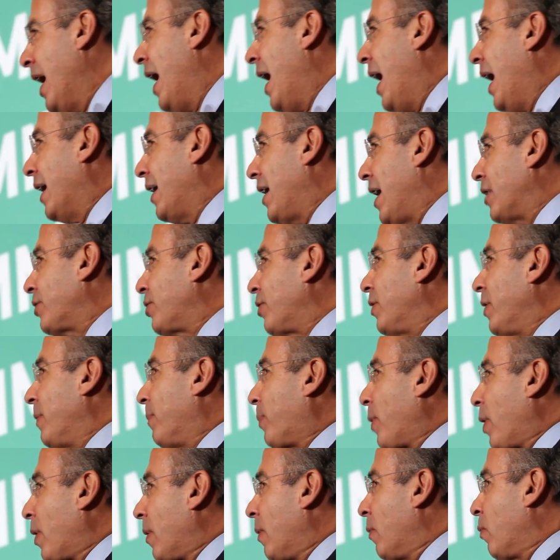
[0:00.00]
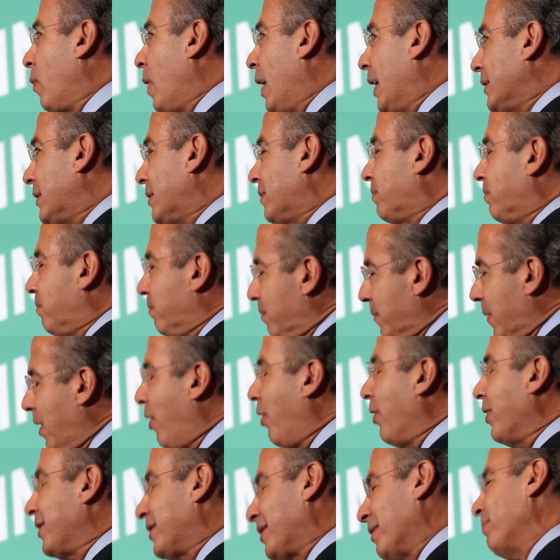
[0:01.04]
And actually the program was
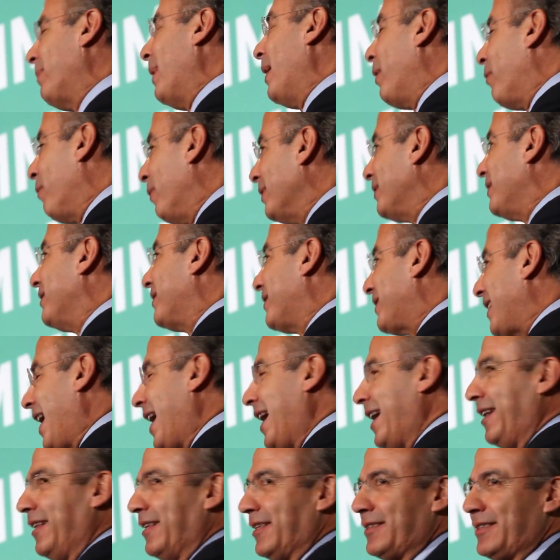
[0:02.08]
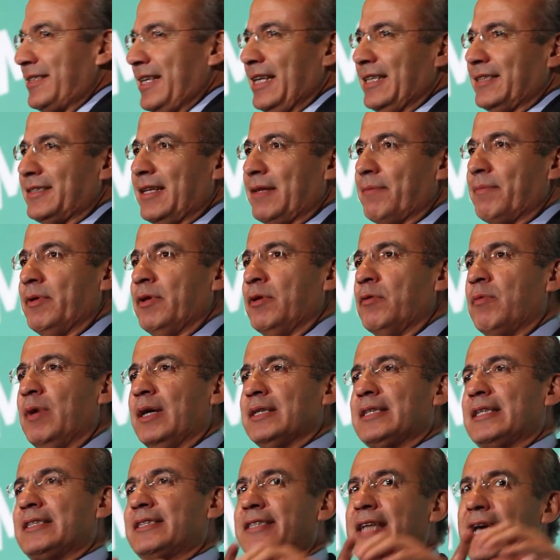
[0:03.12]
honestly very well designed in the sense that it
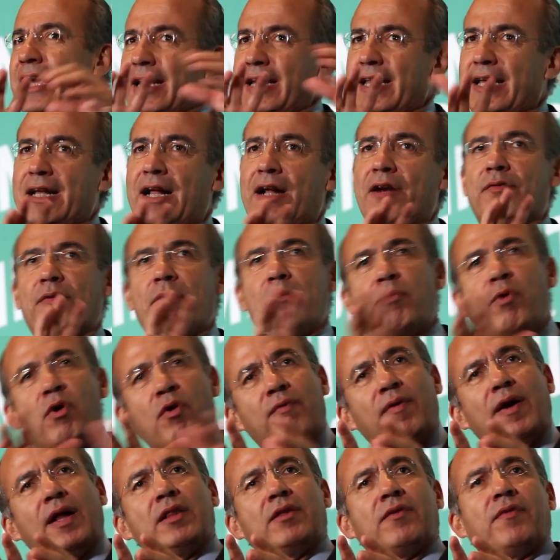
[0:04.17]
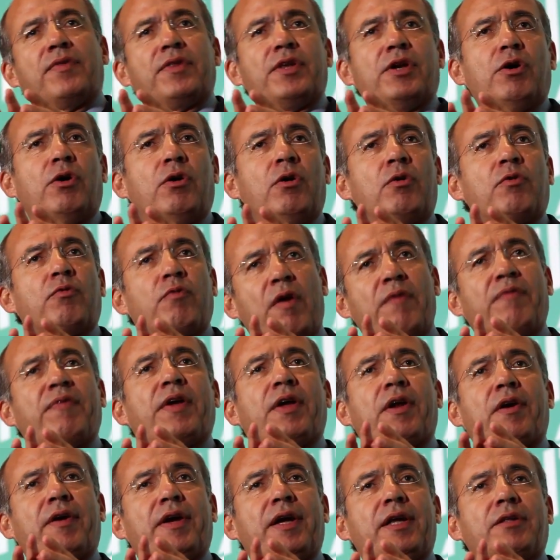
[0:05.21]
was a technical removal of the old
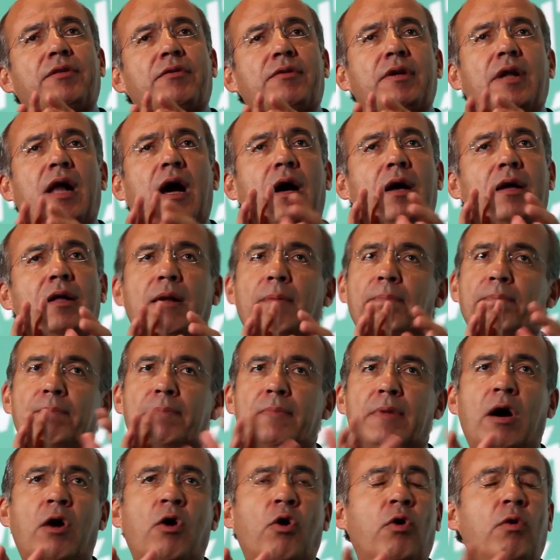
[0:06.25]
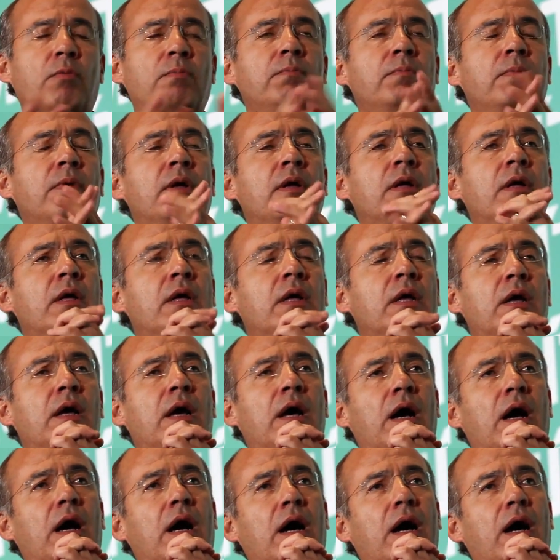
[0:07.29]
refrigerator in a home.
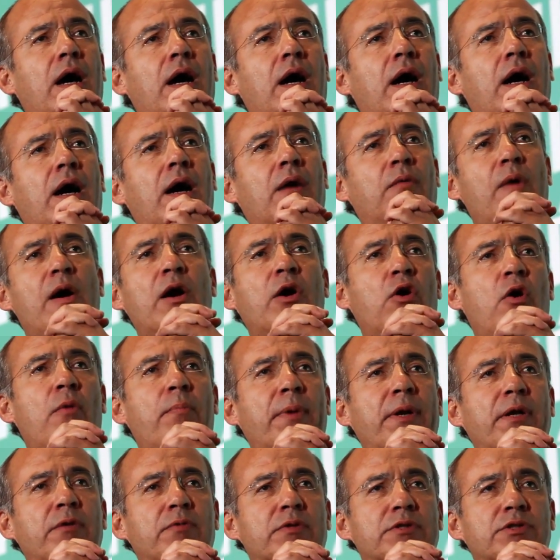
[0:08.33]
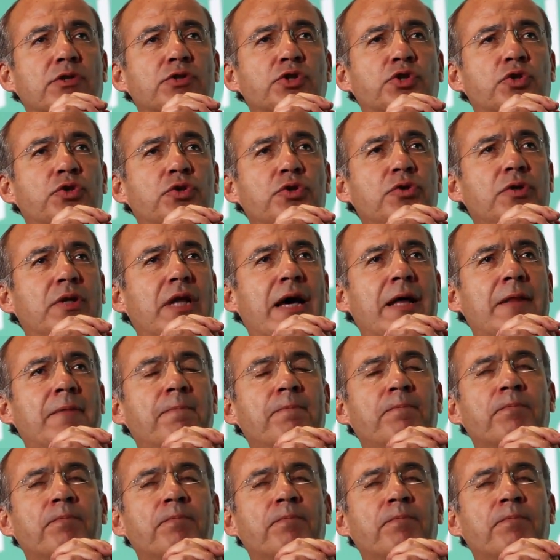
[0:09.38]
One company was going to do that,